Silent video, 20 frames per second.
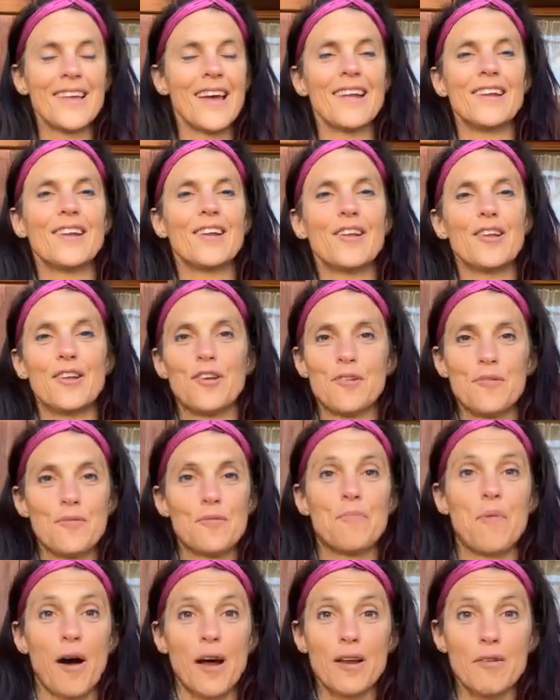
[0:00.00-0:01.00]
then
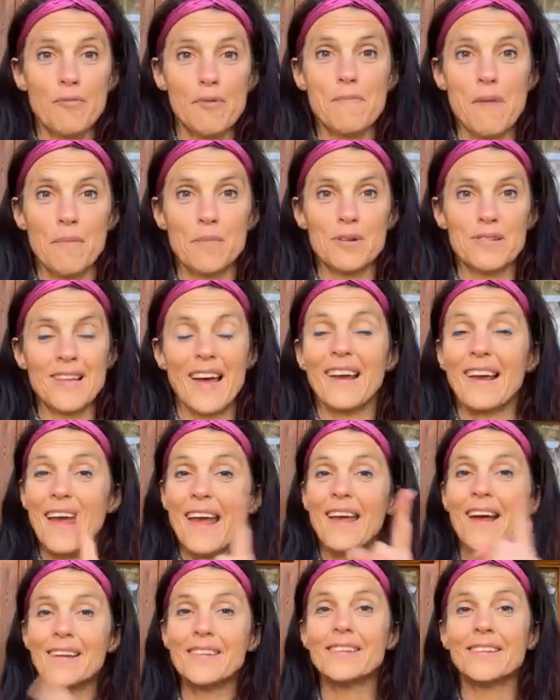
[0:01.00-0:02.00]
your body remembers that.
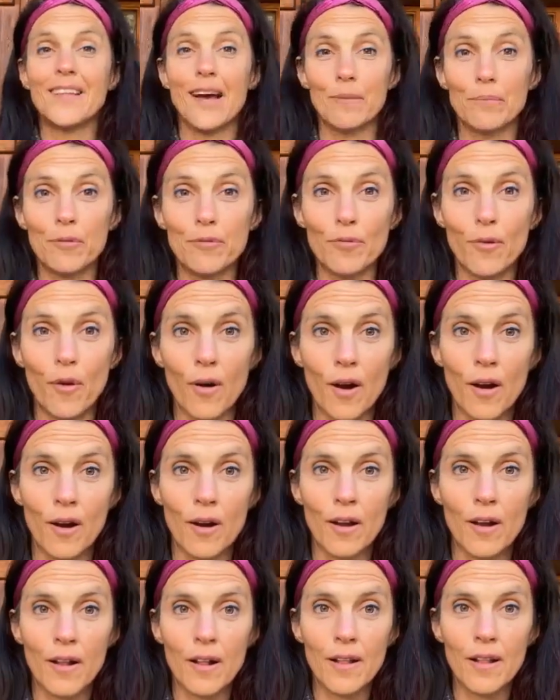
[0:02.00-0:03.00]
Hey, I did that before,
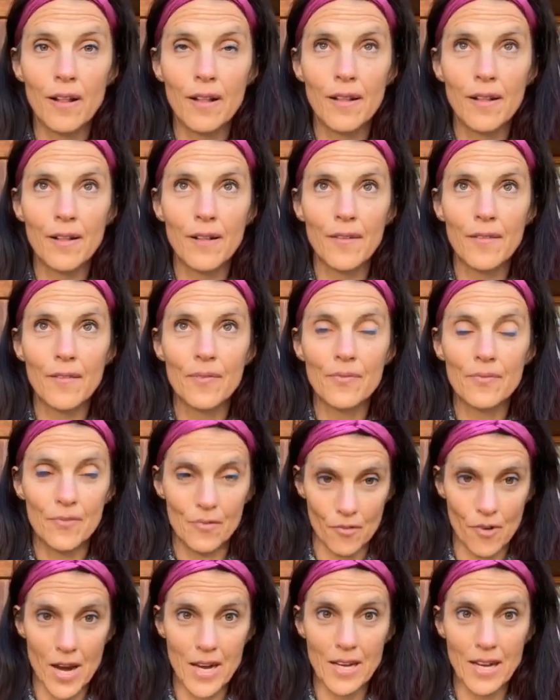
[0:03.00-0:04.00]

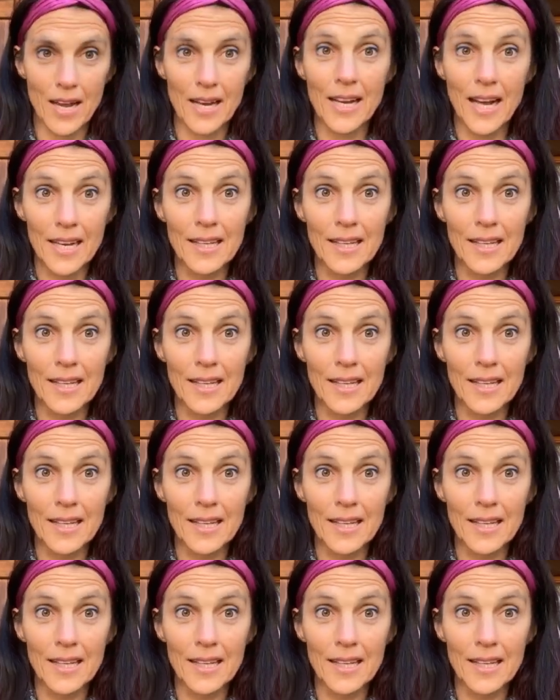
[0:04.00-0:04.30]
right?